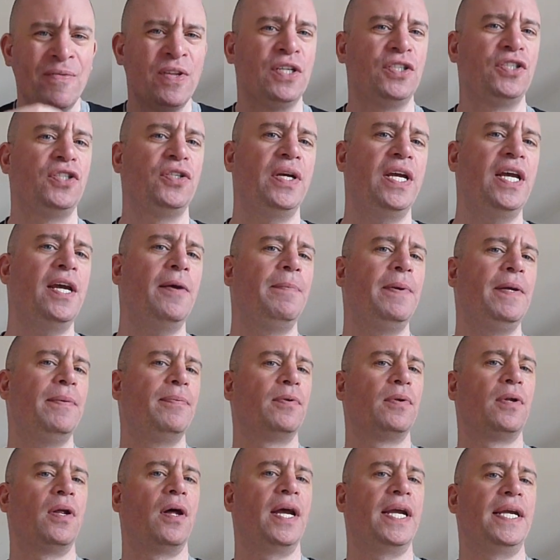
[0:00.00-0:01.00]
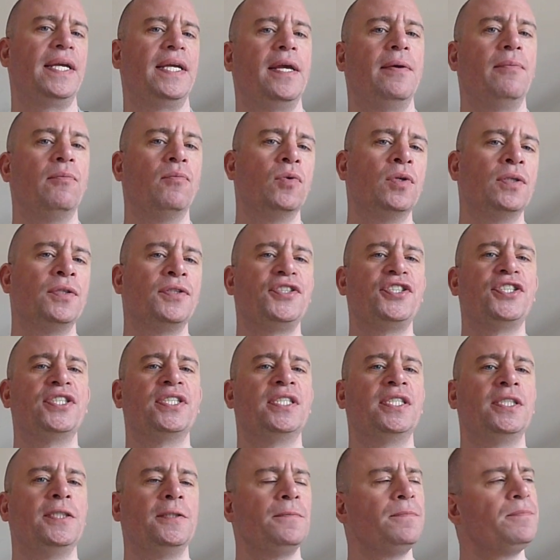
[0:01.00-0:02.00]
So you hear people like Kim
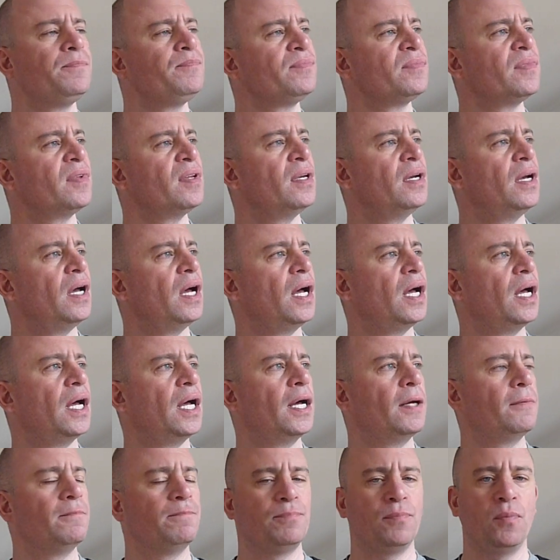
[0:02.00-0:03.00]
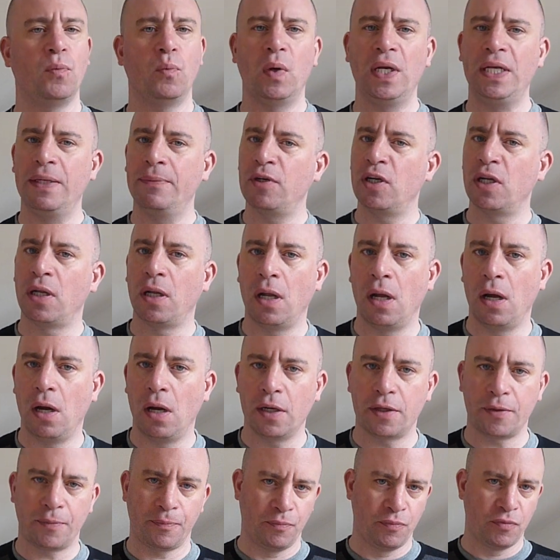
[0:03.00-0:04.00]
Wilson, William
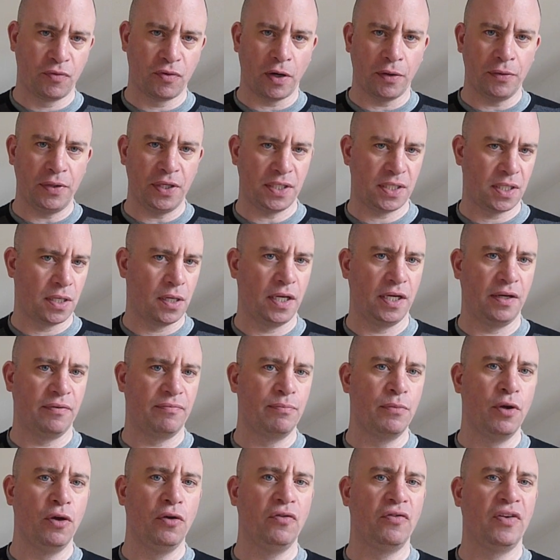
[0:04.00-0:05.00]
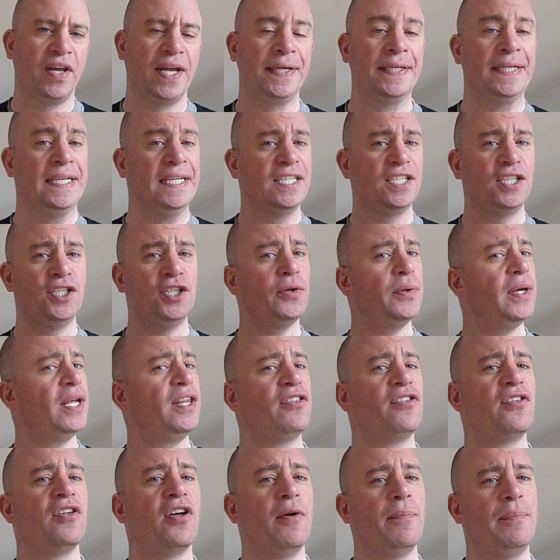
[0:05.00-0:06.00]
Clarke throw this kind of move in. You can do it in
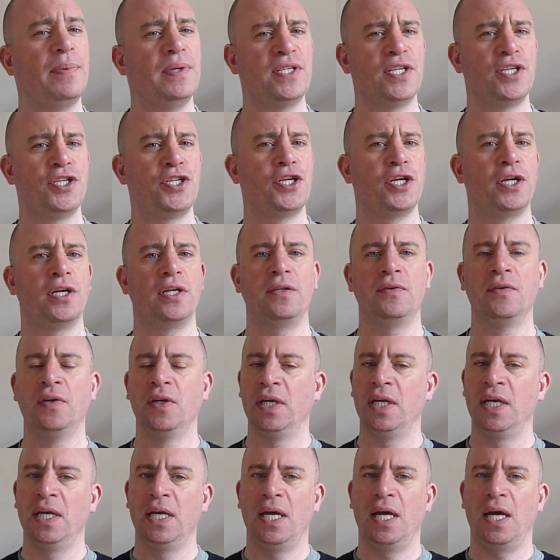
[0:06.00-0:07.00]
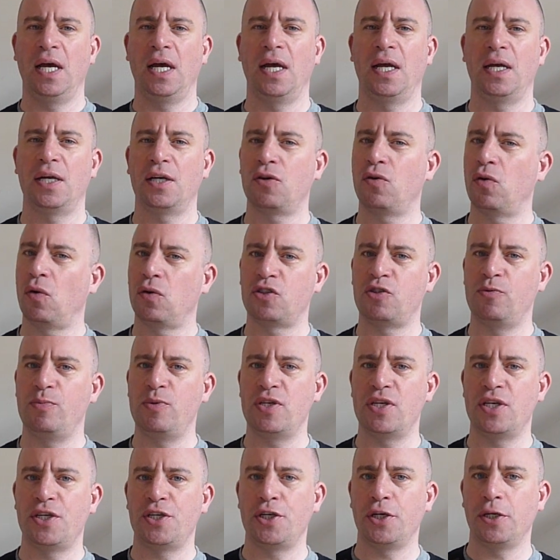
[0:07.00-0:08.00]
third position, cross
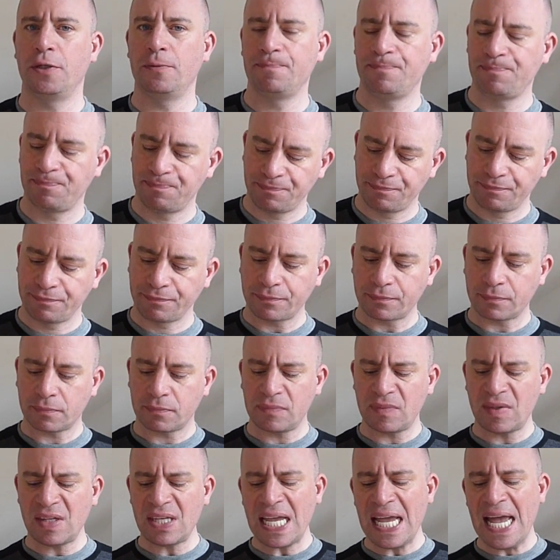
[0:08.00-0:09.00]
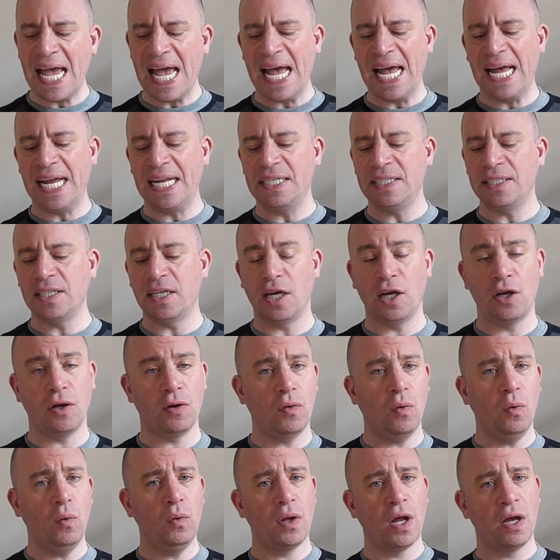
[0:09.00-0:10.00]
position, and
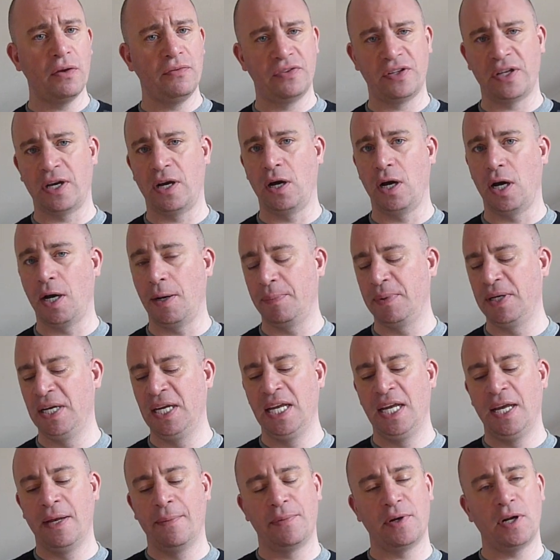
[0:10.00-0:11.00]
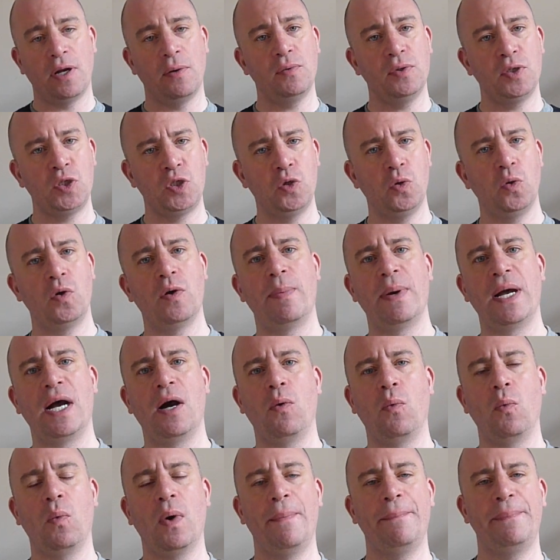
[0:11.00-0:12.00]
all over the harp. But I want to talk
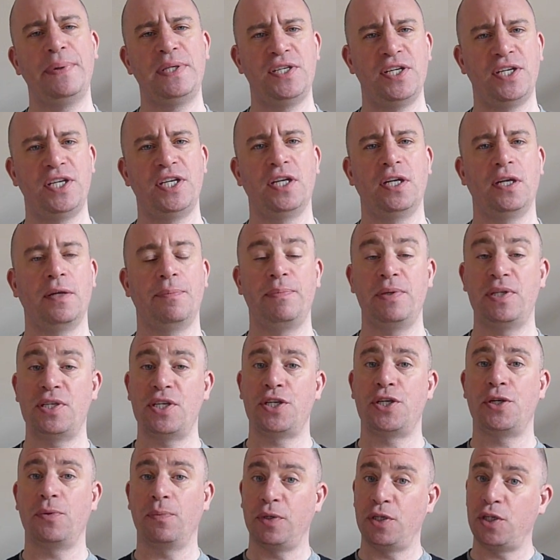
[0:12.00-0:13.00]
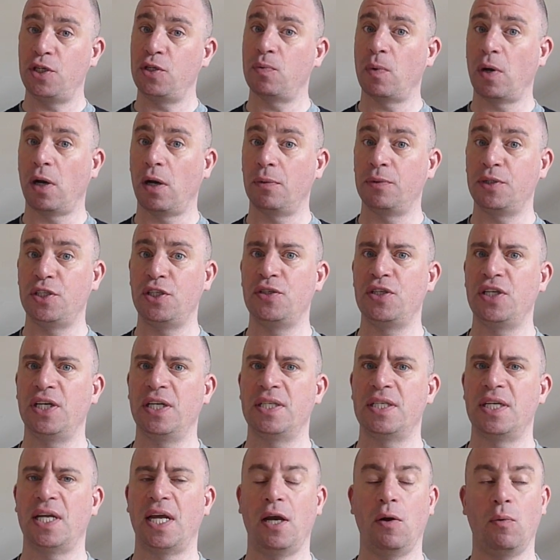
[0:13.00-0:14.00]
about one particular position, which is where I was using it
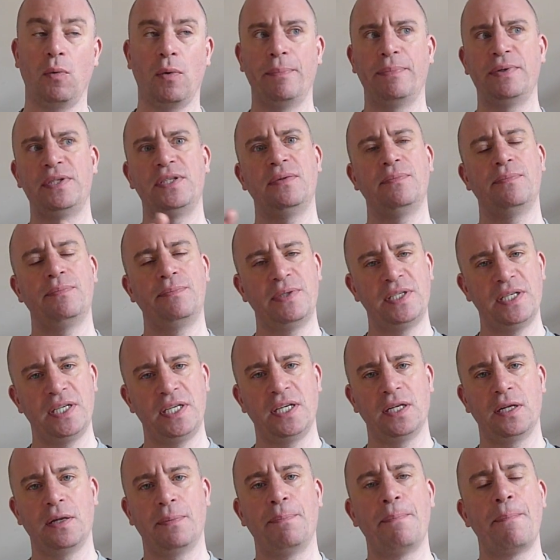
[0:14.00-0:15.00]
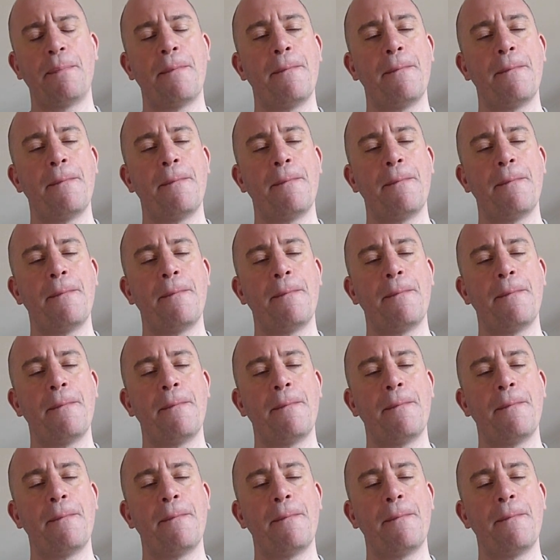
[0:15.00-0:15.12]
today, or one particular